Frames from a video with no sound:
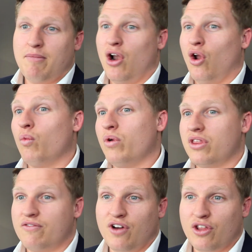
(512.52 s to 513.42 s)
along
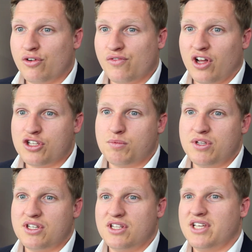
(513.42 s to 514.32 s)
with further
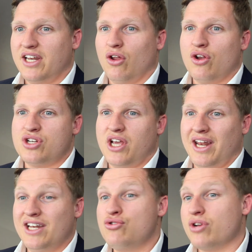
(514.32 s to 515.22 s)
advancements in technology
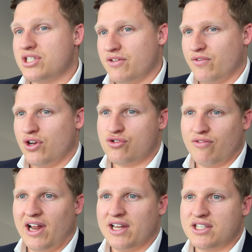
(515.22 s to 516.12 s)
and interest in
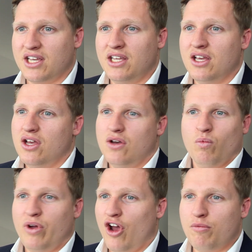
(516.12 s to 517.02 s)
virtual reality,
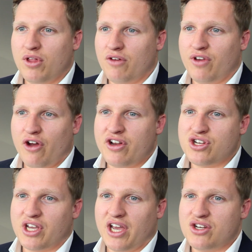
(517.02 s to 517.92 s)
we hope that VR
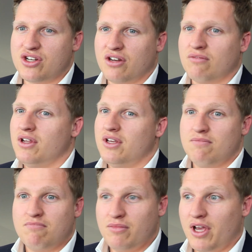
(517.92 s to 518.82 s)
education
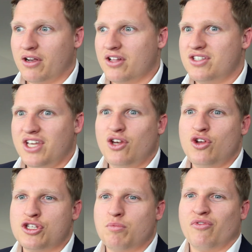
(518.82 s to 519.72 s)

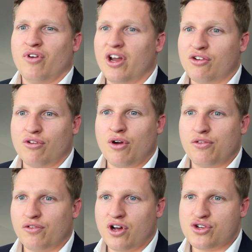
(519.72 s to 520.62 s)
continue to provide
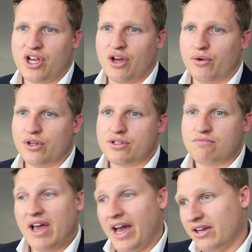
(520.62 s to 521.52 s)
growth for our
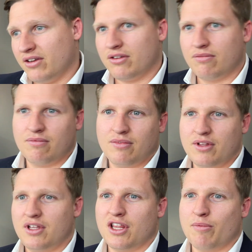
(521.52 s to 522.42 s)
shareholders and
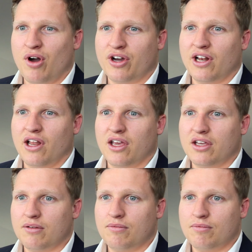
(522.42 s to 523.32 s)
the market
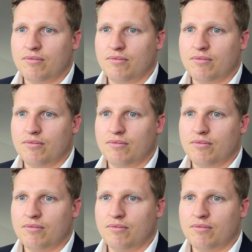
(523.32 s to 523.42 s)
alike.